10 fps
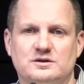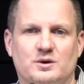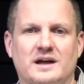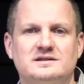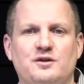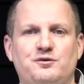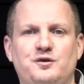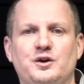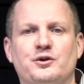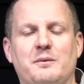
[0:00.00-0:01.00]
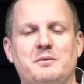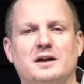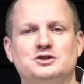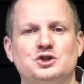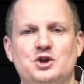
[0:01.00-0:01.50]
When I say fear, I'm not
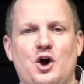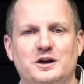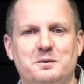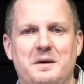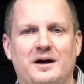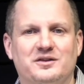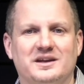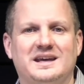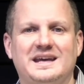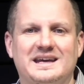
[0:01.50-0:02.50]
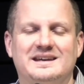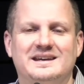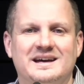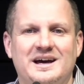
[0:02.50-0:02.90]
just talking about the kid